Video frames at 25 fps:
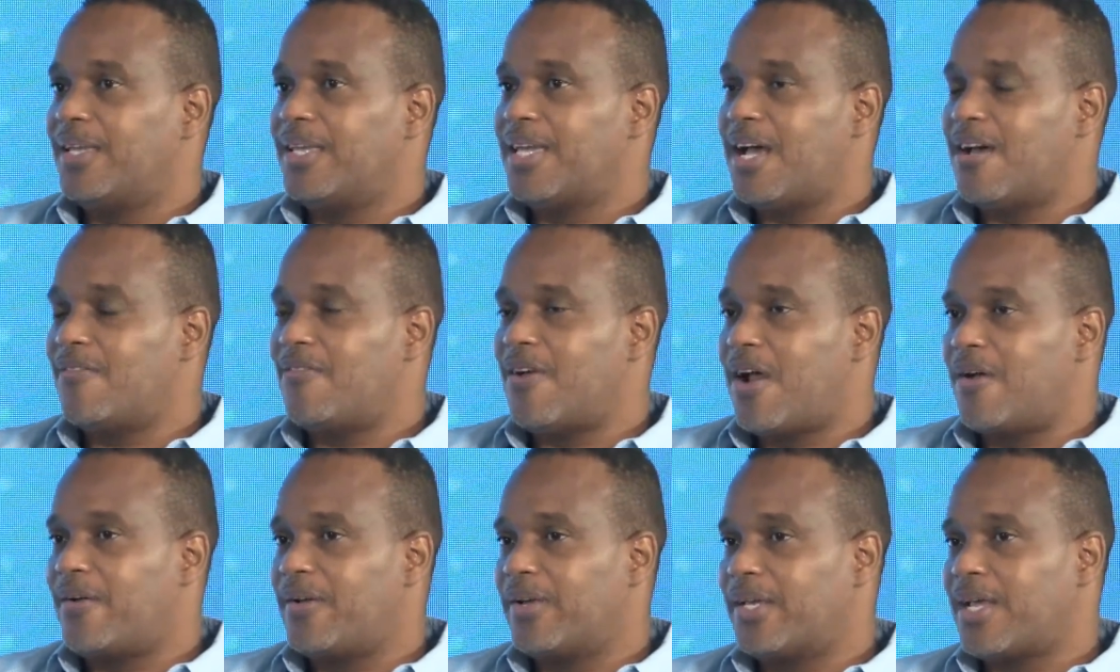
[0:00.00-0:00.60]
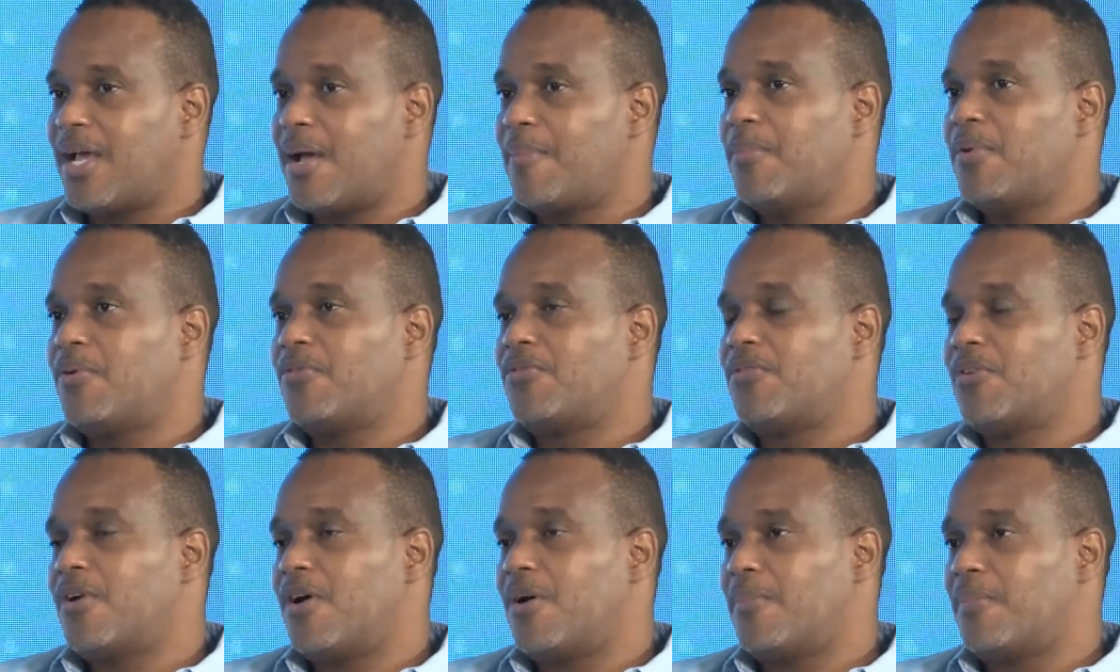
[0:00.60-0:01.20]
You have Harry Campbell
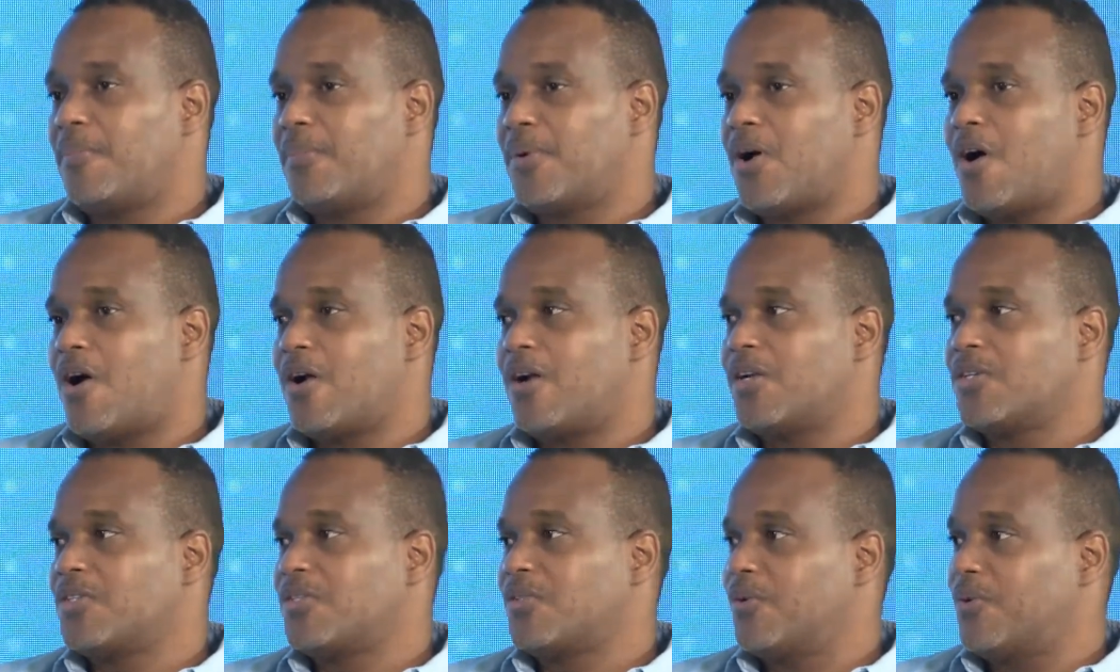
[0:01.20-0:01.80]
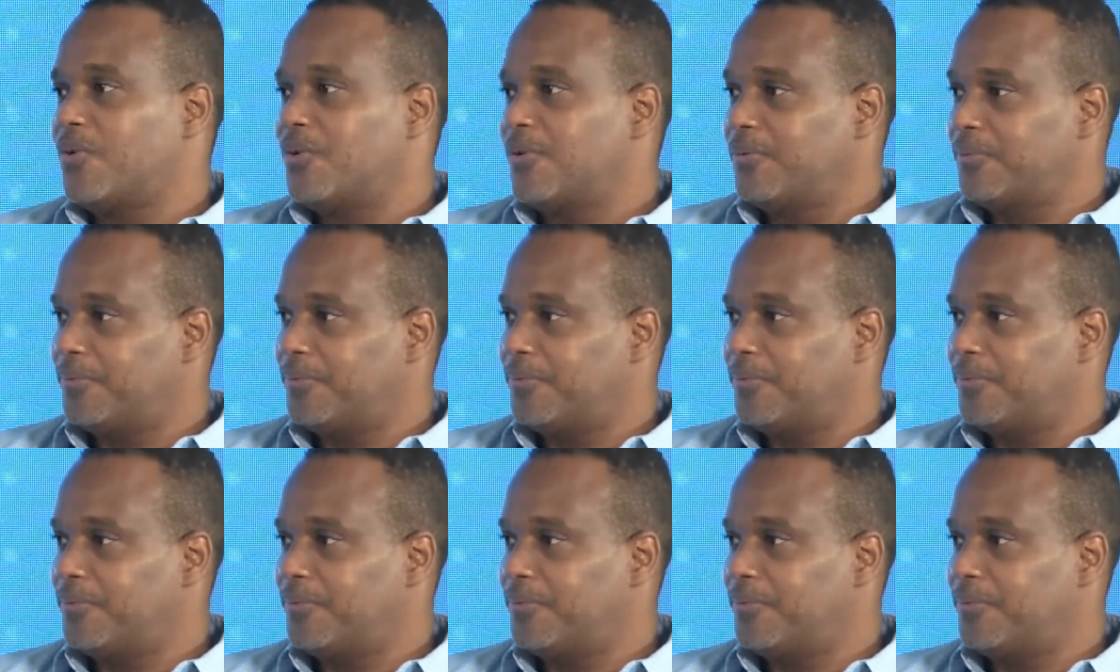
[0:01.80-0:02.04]
from Cornerstone.